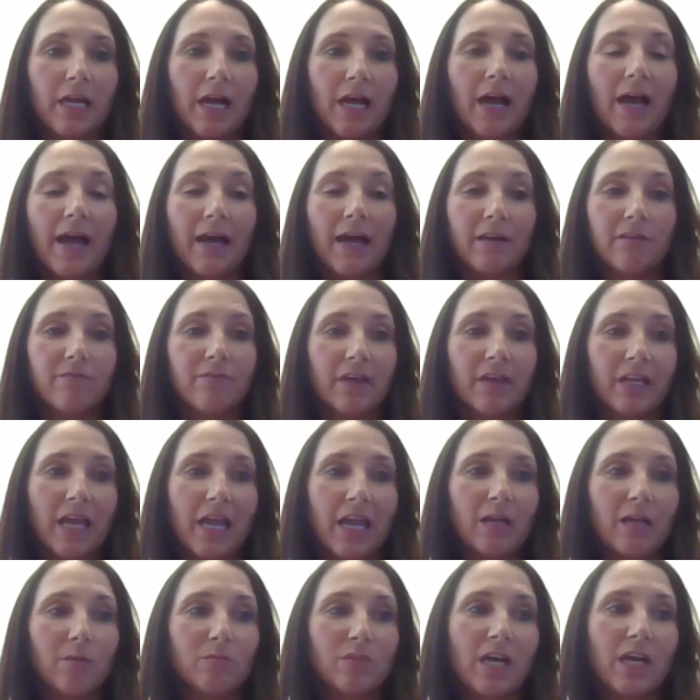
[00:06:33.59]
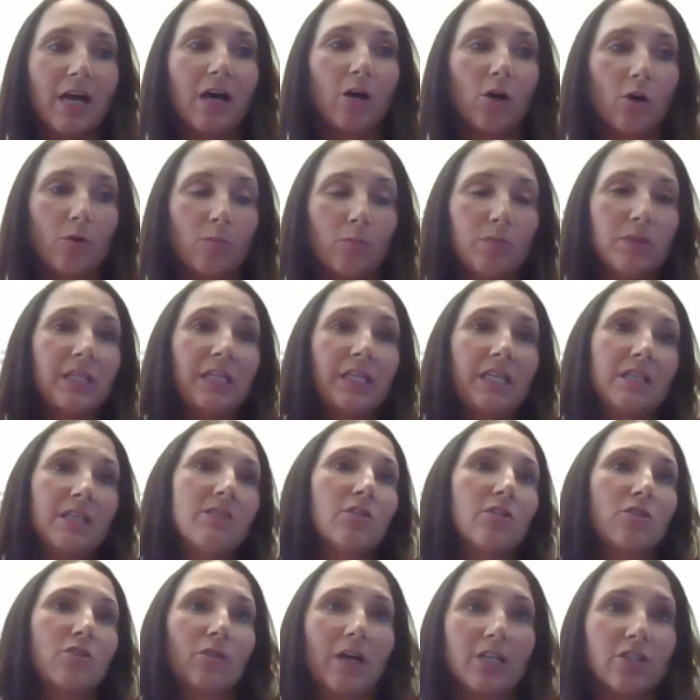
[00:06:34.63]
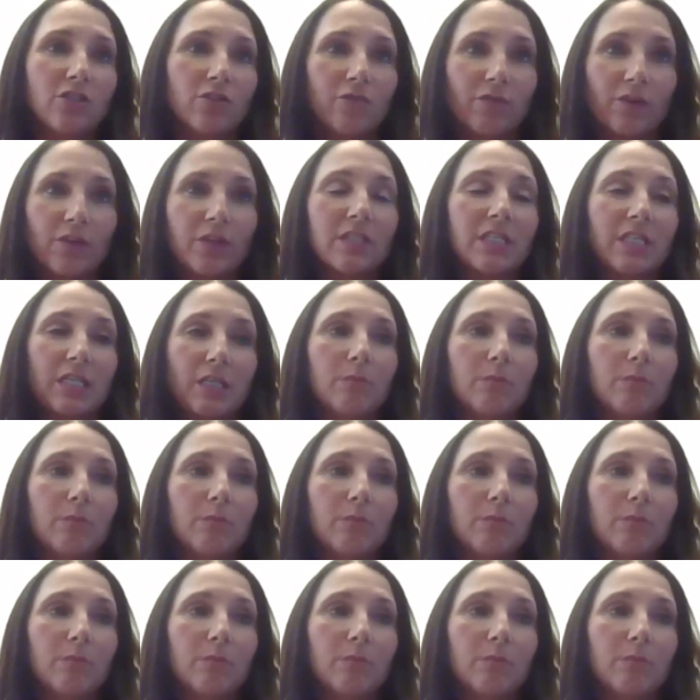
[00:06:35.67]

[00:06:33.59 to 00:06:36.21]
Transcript: ahead of the game to help lead the direction for the